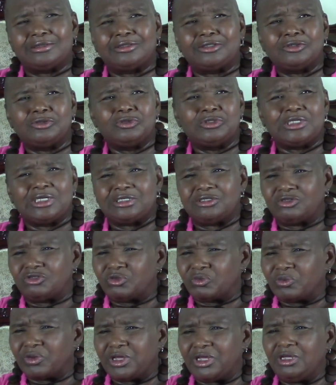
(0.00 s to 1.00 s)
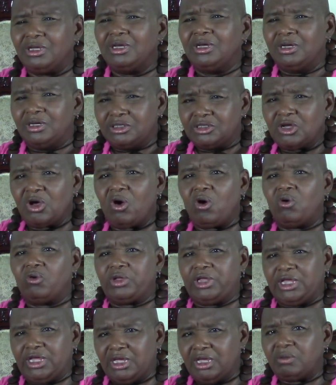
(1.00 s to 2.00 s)
6'3", tall
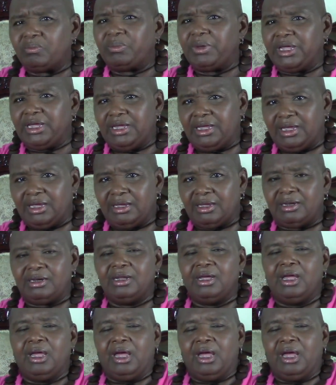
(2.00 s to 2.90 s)
kid, big kid,